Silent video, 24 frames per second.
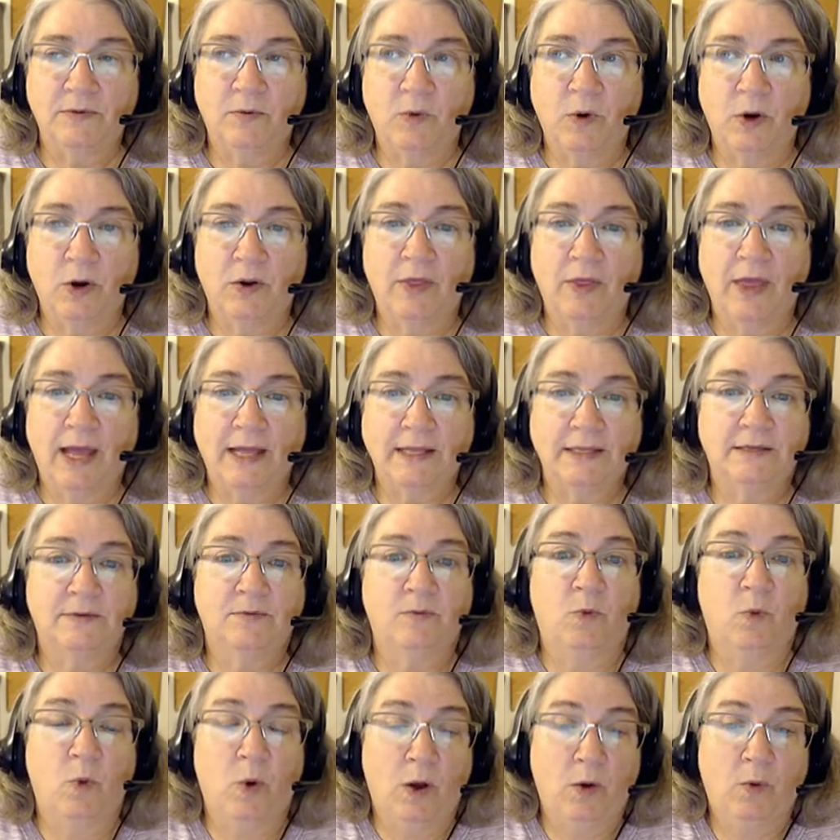where that's
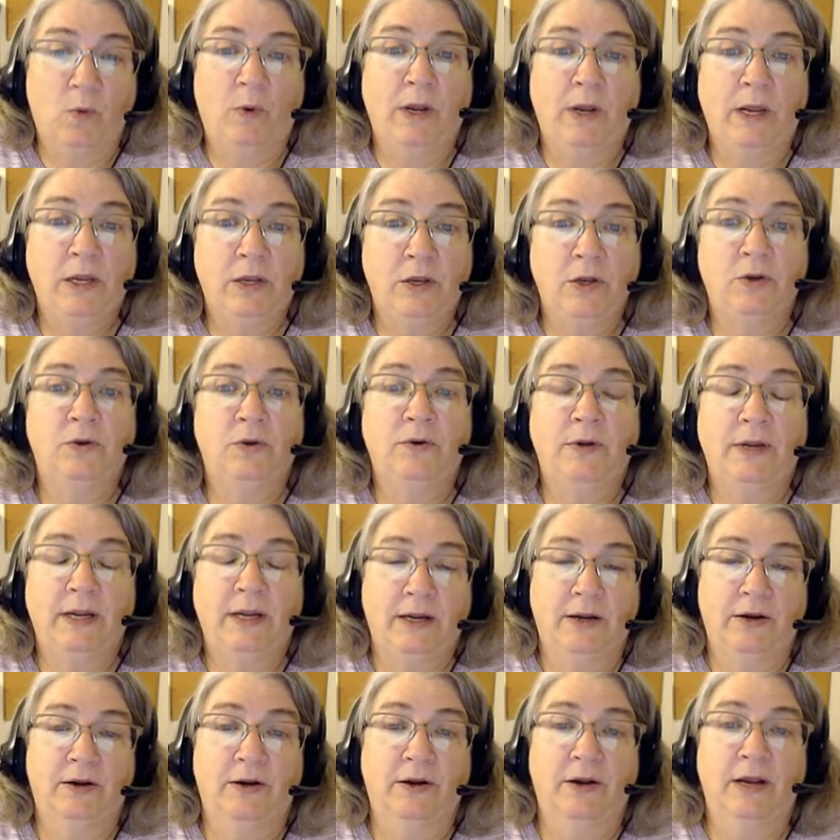what we do
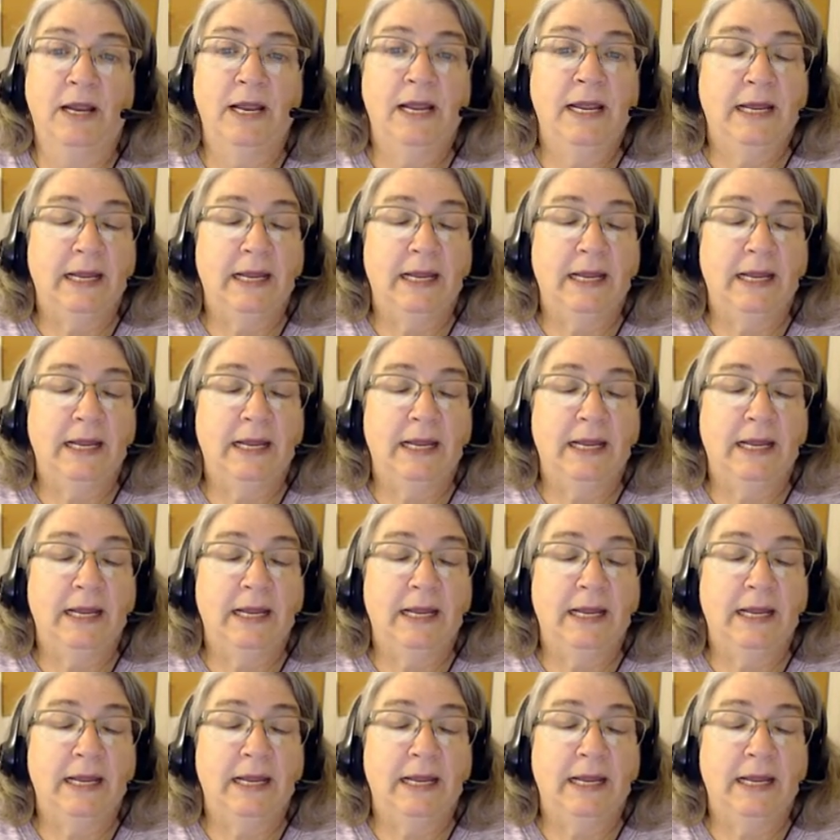here.